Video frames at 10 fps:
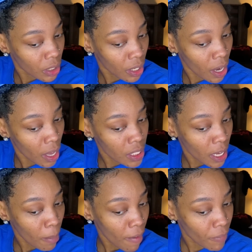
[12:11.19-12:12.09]
and I'll
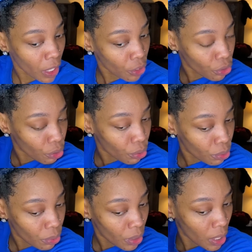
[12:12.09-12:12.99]
take my finger through
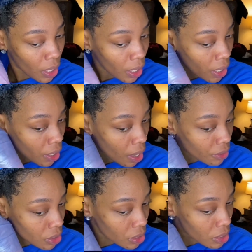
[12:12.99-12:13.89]
and I'll
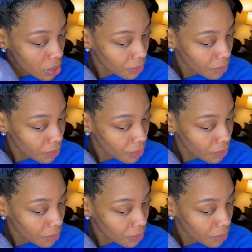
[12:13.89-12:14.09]
just